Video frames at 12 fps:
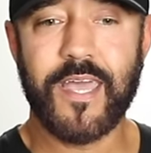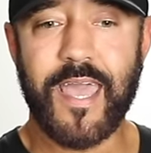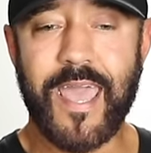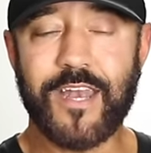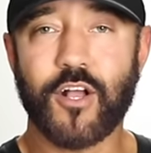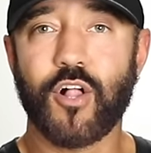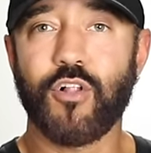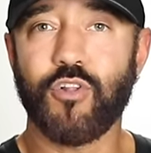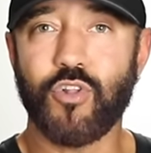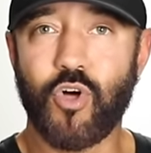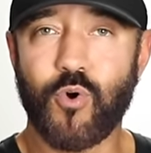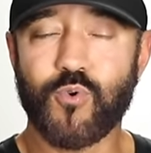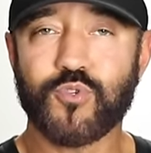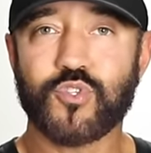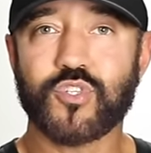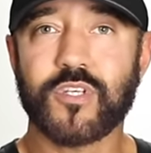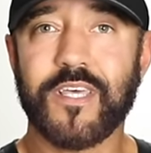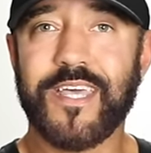and
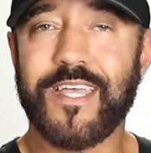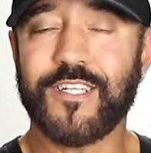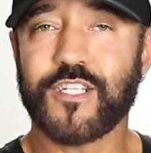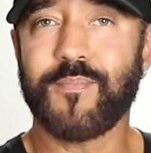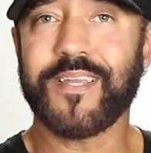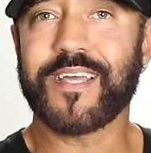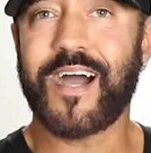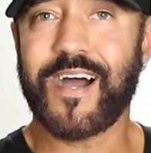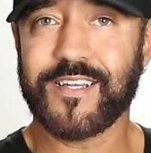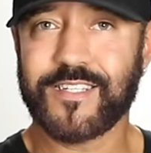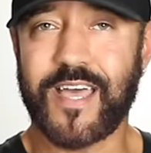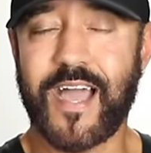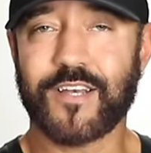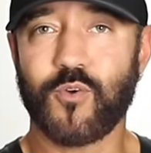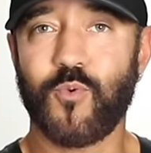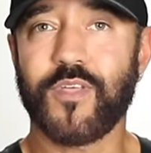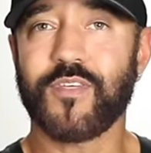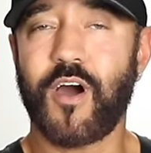close intimate contact with